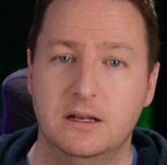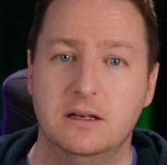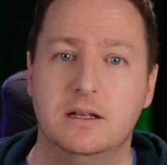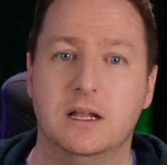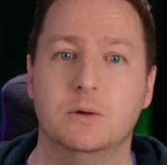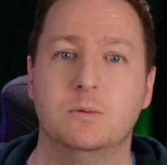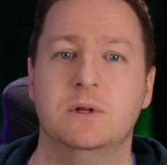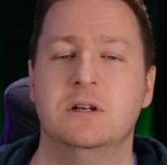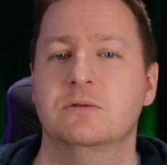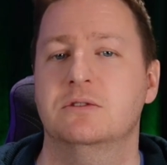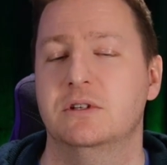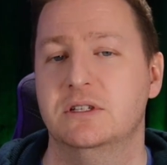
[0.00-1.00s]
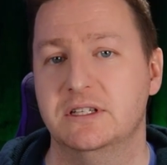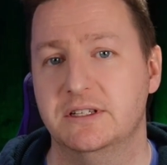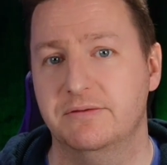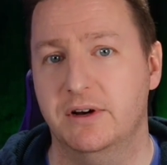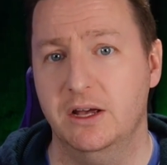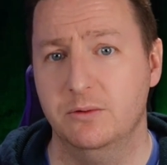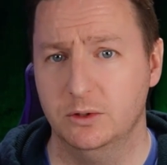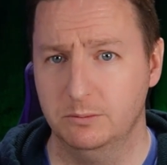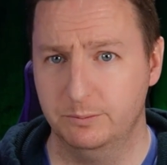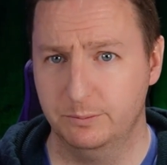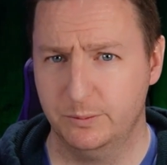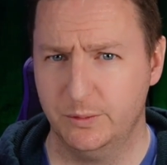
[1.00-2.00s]
then Windows 365 will
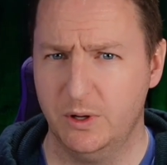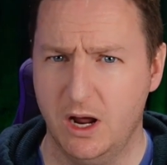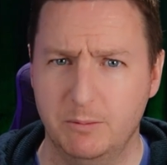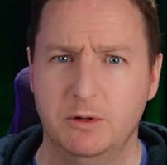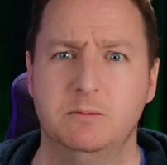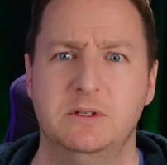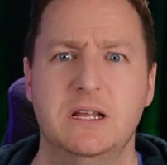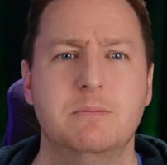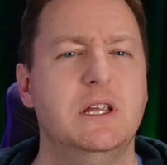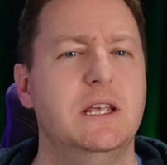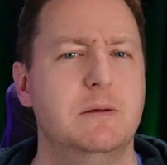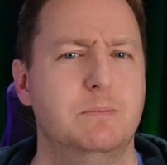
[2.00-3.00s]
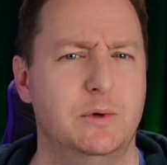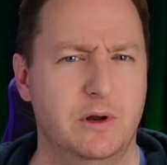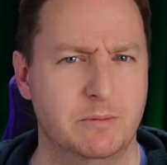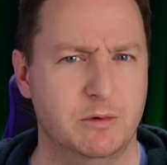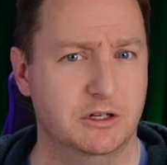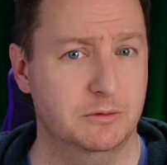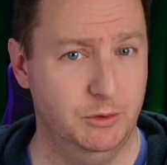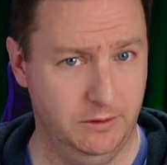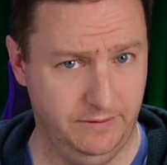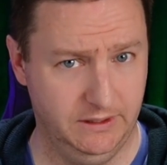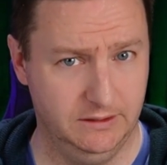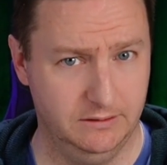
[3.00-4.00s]
probably be pretty much
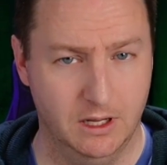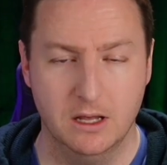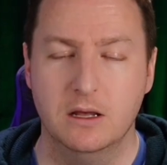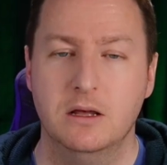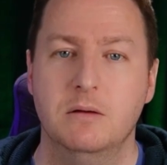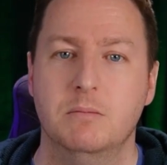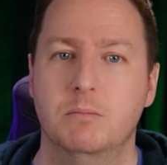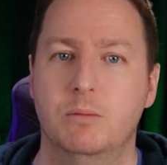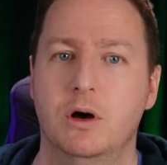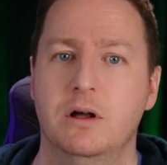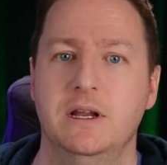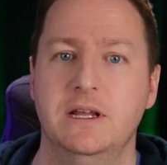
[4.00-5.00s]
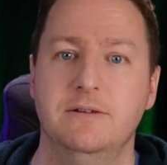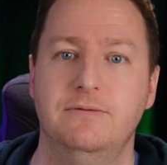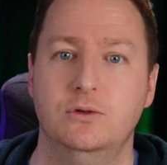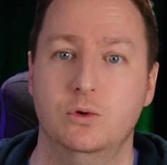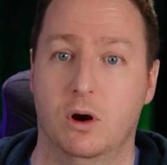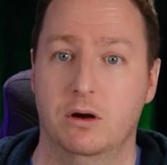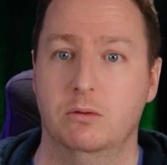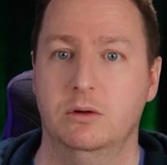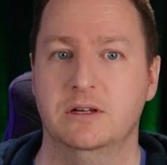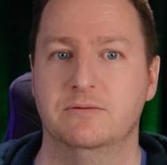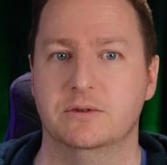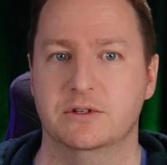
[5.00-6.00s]
perfect. But if you are
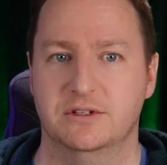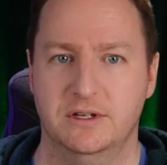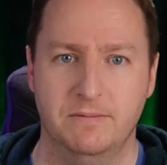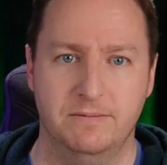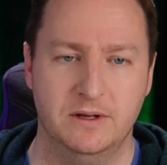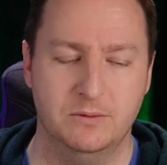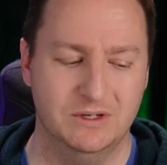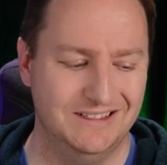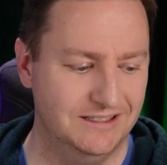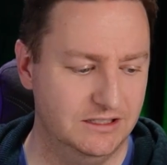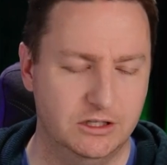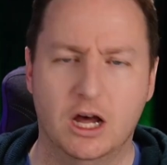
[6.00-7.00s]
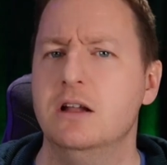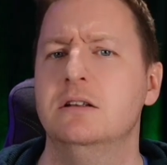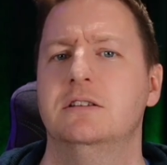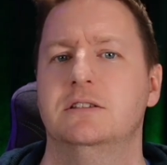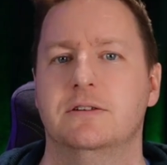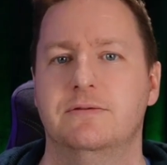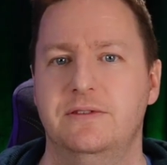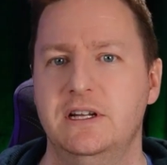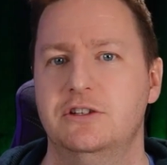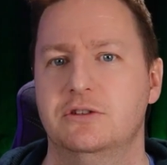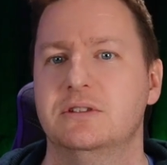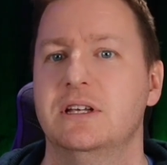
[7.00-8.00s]
looking for something with tons of
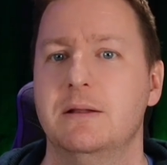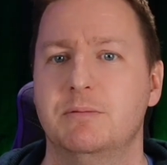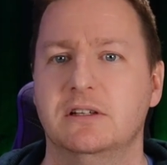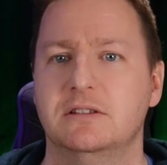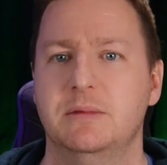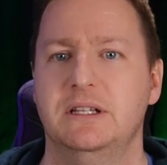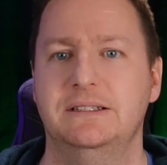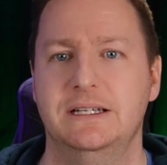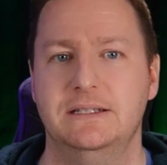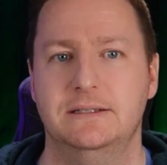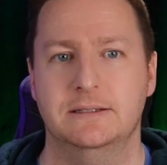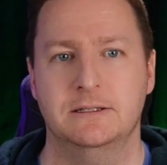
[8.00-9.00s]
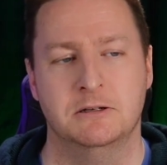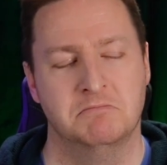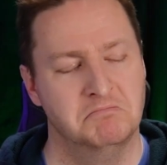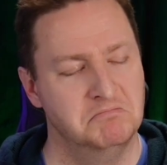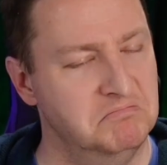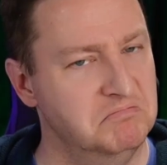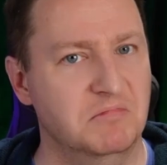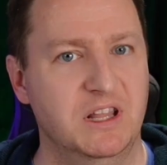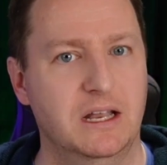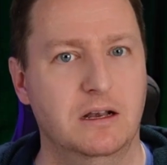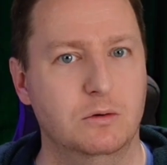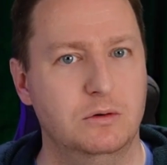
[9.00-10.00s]
features and possibilities,
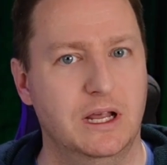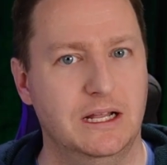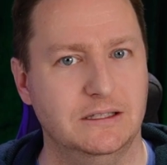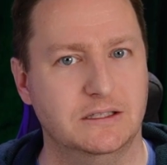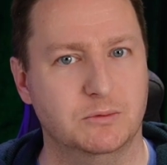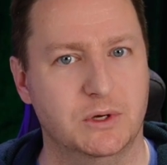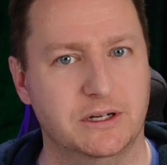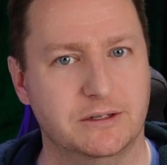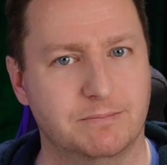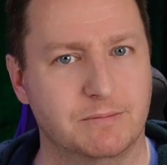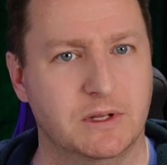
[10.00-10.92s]
then look elsewhere.